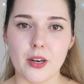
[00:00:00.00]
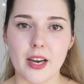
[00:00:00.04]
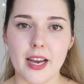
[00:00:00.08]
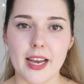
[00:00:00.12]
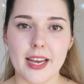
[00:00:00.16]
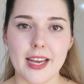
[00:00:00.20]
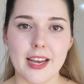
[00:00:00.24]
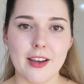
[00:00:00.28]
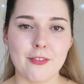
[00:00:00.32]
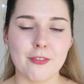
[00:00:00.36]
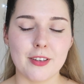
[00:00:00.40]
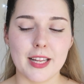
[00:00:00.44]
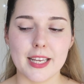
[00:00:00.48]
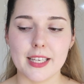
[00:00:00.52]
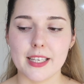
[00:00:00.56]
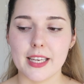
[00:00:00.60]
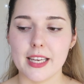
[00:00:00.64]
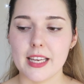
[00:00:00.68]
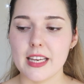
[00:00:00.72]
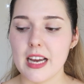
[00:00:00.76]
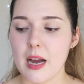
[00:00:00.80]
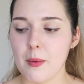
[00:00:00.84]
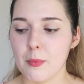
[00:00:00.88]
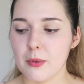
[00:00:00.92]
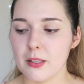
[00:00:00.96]
I have like a
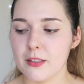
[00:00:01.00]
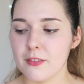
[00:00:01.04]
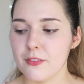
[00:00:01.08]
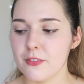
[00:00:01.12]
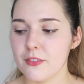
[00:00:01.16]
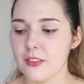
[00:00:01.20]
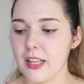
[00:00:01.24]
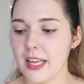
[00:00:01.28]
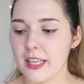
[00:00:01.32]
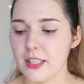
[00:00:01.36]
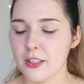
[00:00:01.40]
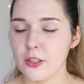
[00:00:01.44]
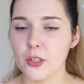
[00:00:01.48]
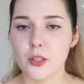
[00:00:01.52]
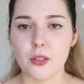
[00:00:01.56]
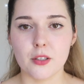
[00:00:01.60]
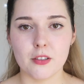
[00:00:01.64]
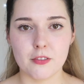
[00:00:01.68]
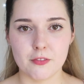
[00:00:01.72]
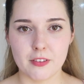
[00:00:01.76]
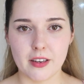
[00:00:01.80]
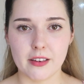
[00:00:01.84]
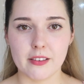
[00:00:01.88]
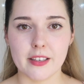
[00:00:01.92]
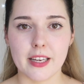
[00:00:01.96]
couple of like
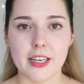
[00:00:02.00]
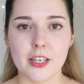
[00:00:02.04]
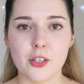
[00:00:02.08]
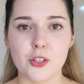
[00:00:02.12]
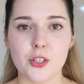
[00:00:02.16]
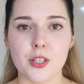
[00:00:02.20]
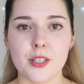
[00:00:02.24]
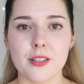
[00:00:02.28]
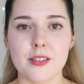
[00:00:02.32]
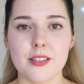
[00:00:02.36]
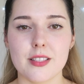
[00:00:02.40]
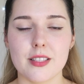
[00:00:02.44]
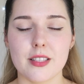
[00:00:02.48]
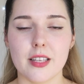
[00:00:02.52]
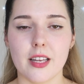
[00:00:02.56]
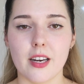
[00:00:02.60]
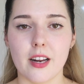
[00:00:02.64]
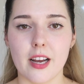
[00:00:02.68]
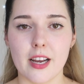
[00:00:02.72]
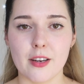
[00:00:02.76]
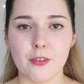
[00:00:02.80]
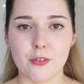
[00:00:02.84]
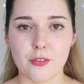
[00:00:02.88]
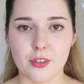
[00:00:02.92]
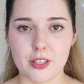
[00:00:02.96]
good foundations that
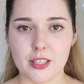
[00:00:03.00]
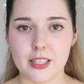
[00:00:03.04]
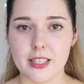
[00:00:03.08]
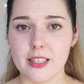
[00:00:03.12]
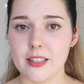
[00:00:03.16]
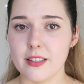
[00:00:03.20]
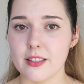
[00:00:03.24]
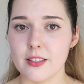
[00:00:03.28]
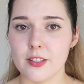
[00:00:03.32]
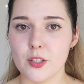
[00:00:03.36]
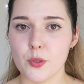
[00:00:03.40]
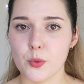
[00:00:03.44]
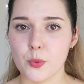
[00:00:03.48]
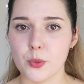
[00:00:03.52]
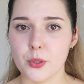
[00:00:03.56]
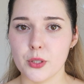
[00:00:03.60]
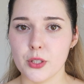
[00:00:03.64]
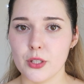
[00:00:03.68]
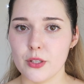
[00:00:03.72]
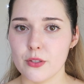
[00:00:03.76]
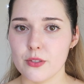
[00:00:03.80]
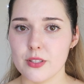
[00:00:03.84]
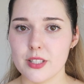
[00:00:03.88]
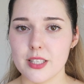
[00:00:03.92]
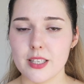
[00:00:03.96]
I really adore
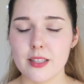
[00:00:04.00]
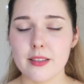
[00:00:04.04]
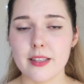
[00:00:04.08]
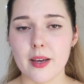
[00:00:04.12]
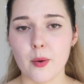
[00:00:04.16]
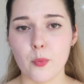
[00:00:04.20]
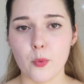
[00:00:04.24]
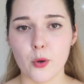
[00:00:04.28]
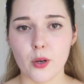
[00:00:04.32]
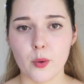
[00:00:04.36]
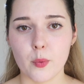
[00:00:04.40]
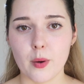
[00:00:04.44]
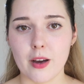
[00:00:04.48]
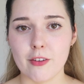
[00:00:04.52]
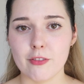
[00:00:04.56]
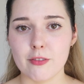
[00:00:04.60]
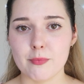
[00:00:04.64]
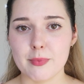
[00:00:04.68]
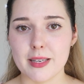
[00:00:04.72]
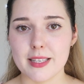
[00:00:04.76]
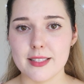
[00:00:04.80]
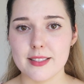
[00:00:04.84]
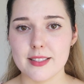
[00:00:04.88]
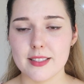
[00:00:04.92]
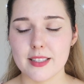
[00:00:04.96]
using that work well for
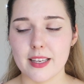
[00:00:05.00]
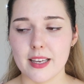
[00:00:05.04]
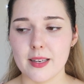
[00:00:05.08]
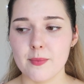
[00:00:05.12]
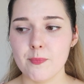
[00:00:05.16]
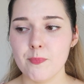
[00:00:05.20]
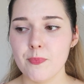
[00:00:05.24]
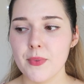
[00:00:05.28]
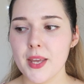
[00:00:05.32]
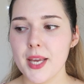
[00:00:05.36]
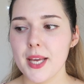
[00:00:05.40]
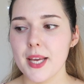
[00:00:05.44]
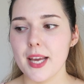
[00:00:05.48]
my skin,